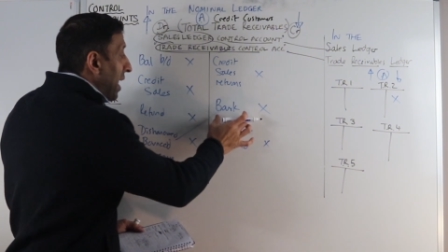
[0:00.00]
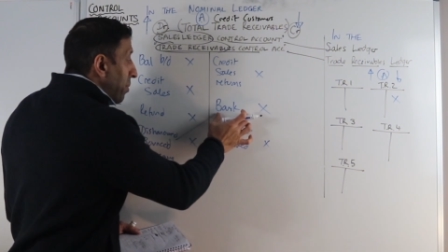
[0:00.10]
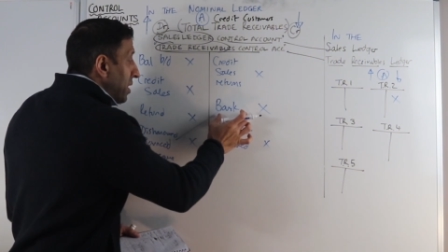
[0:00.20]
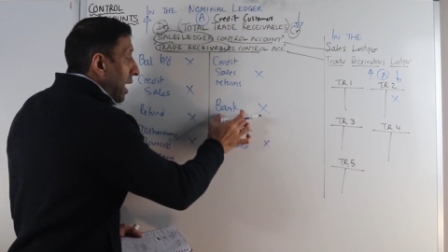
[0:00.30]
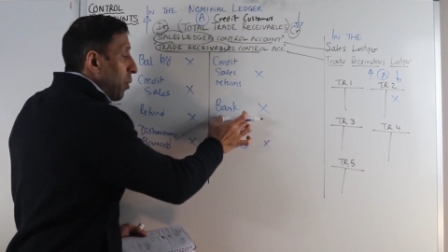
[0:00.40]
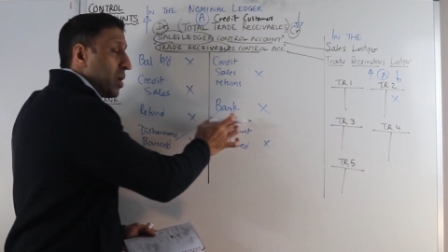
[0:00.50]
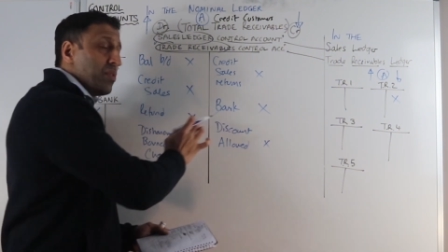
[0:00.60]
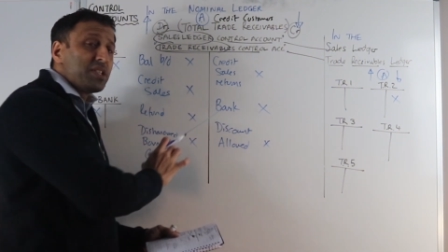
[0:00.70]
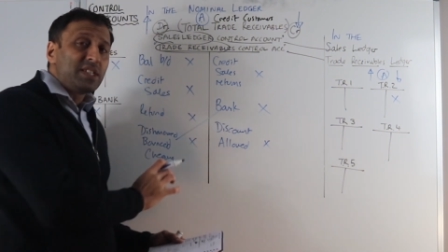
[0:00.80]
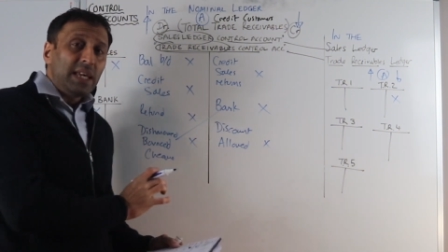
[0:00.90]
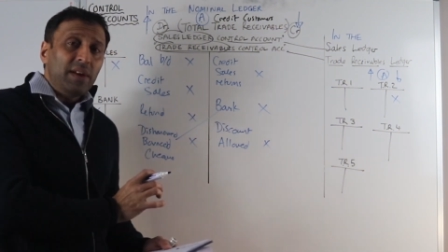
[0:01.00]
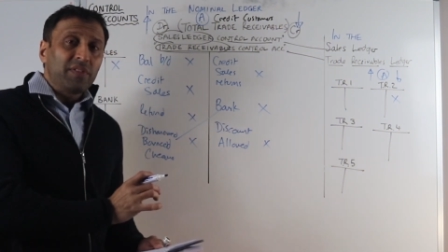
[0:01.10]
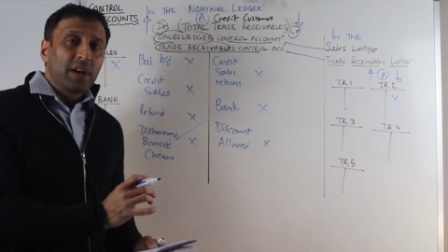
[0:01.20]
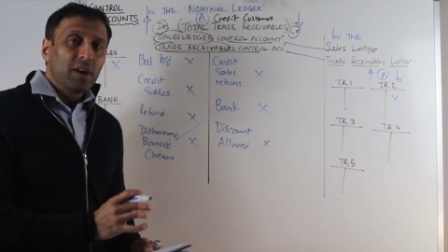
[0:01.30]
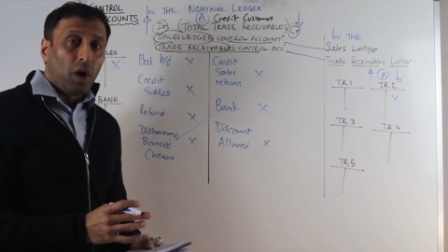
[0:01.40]
payment that we
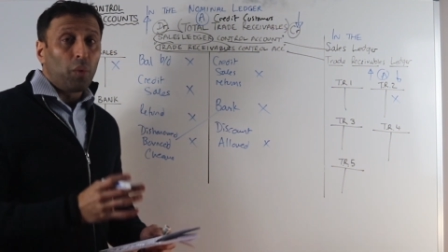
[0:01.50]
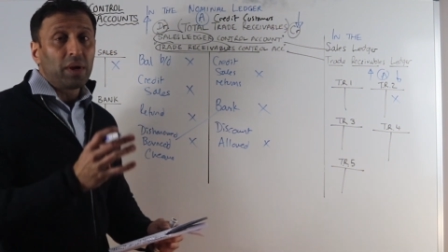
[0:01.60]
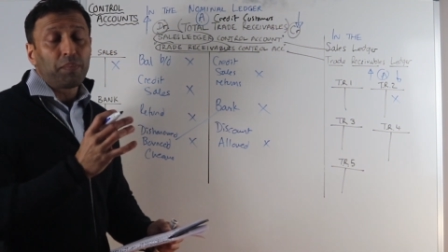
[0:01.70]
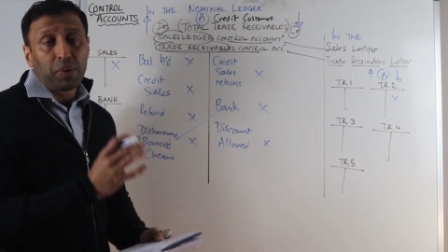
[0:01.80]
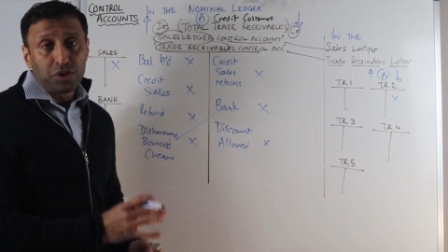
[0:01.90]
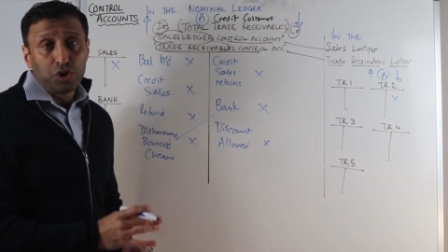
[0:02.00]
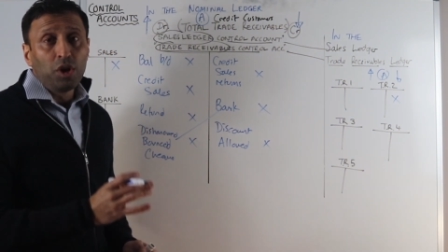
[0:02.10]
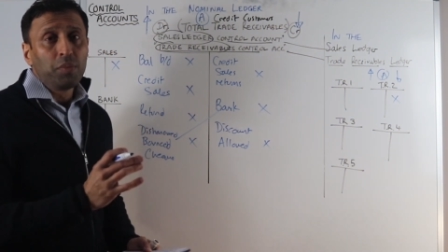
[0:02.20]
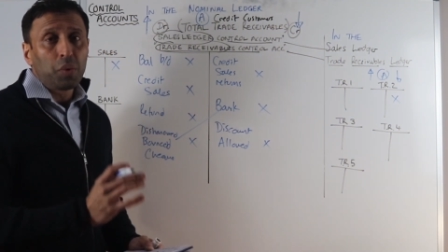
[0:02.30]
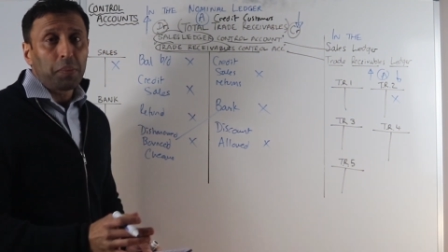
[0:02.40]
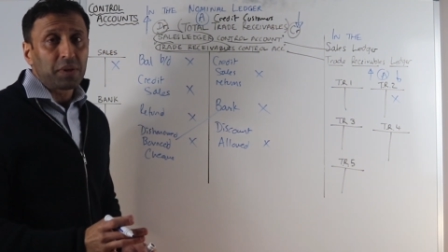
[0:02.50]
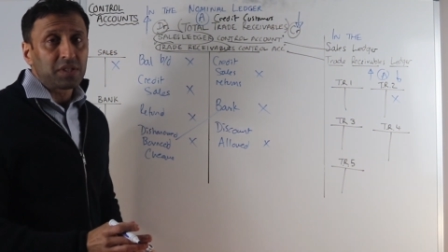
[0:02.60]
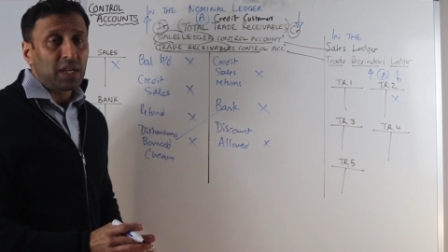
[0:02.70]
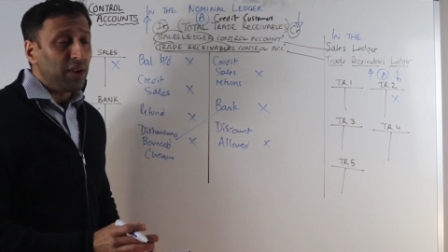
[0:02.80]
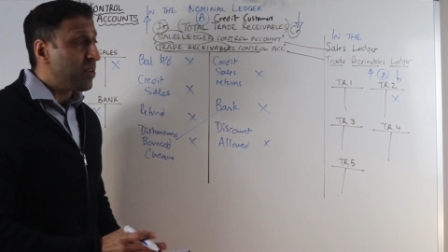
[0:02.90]
received, or we presumed we
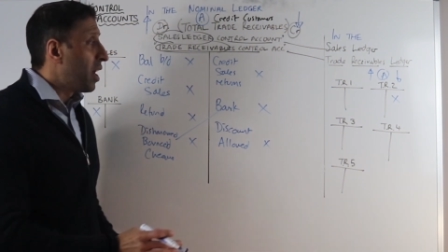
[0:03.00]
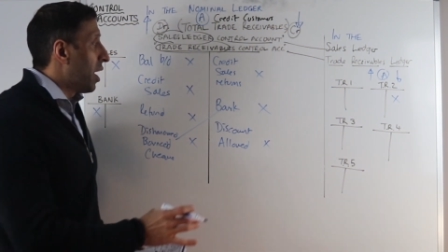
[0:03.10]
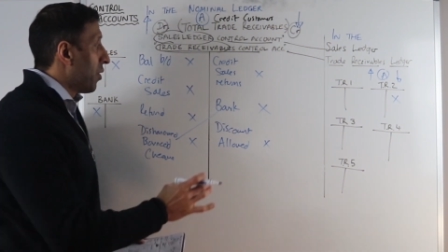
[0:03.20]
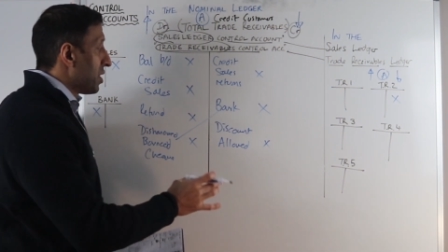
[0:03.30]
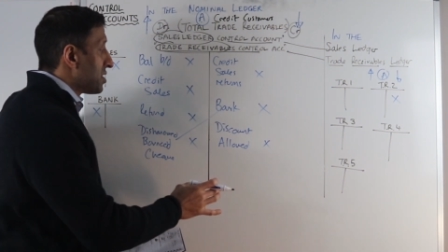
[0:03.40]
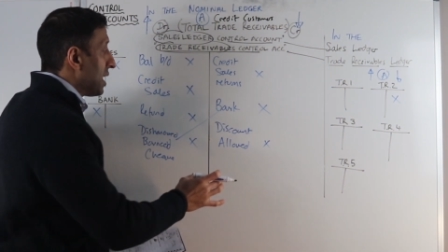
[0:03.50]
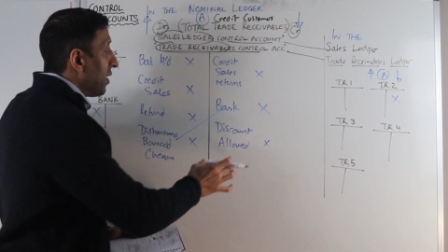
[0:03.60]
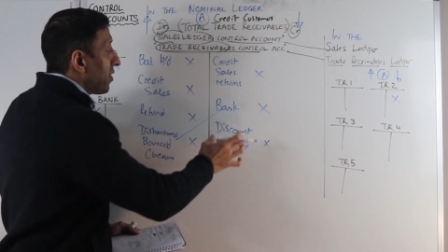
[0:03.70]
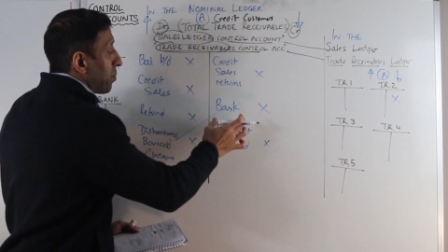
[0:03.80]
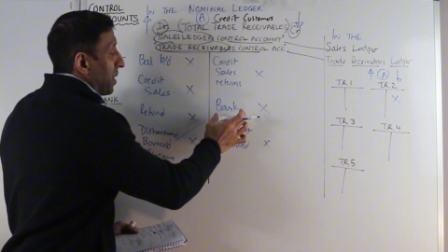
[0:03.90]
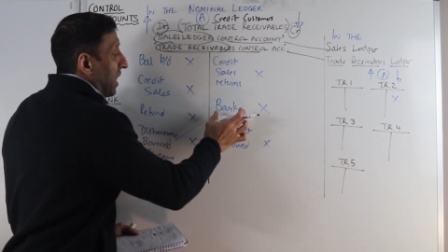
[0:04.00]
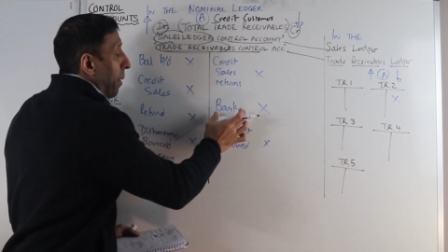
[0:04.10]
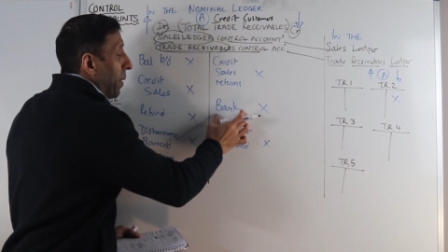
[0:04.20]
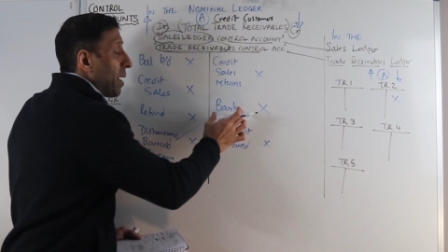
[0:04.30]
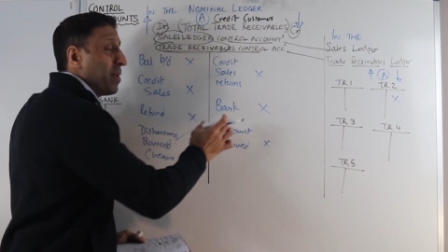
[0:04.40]
received, but
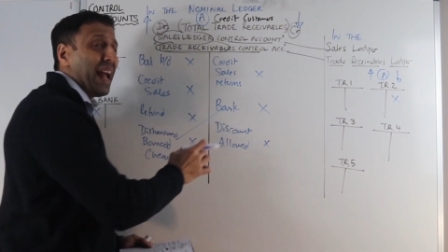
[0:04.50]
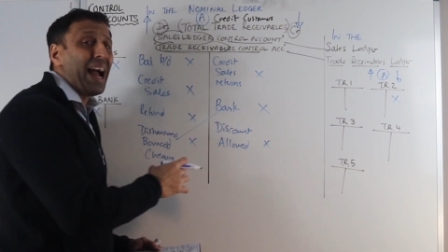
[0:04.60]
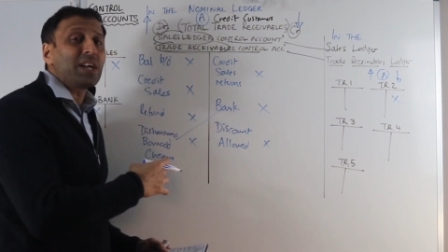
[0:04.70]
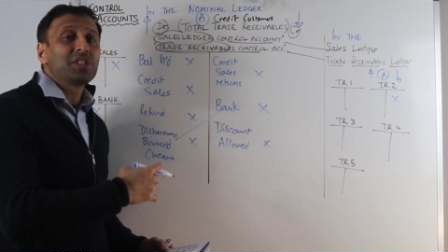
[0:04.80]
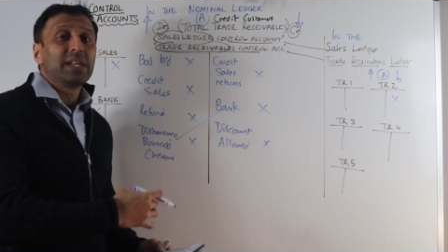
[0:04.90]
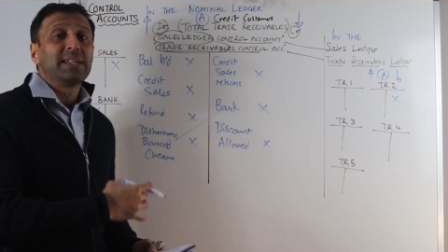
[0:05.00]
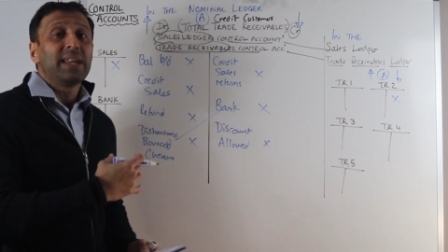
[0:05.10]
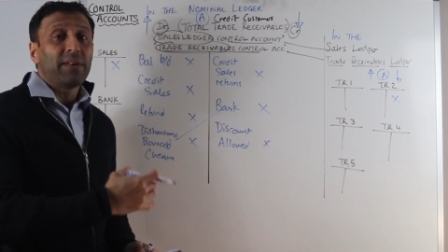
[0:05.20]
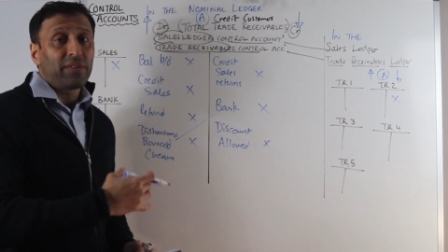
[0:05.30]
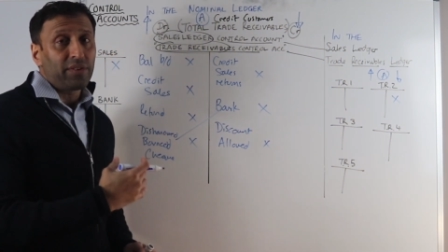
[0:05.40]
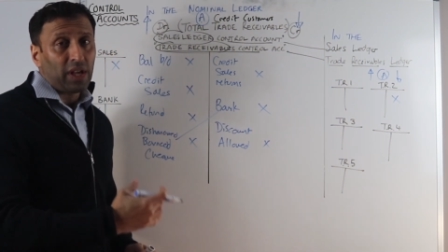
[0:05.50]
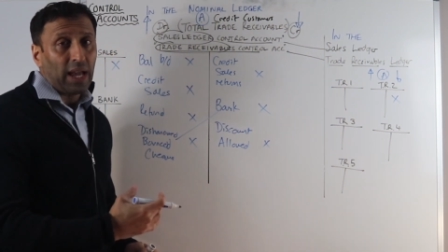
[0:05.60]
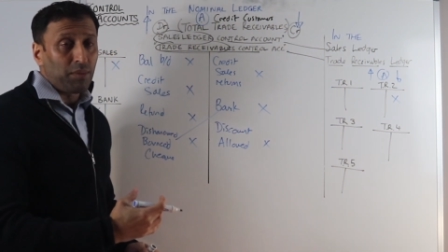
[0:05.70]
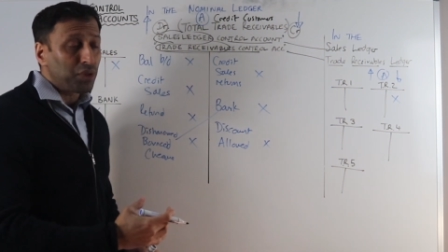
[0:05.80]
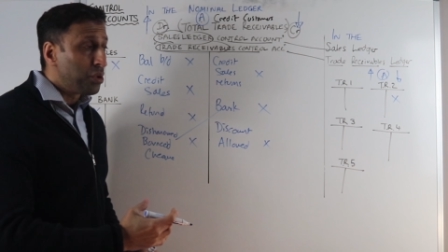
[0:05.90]
that payment actually never
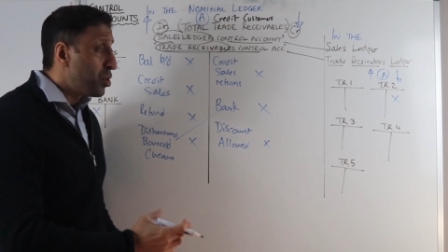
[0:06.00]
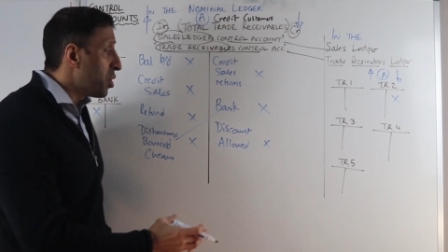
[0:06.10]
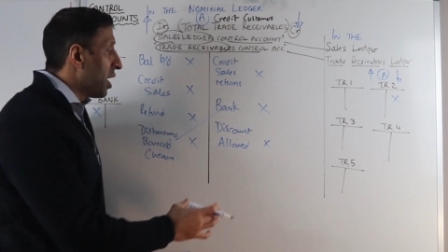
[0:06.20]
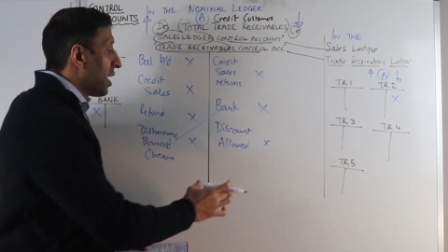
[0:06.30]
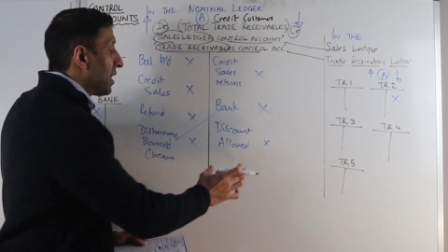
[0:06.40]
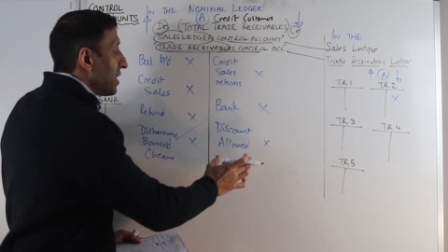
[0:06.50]
came through,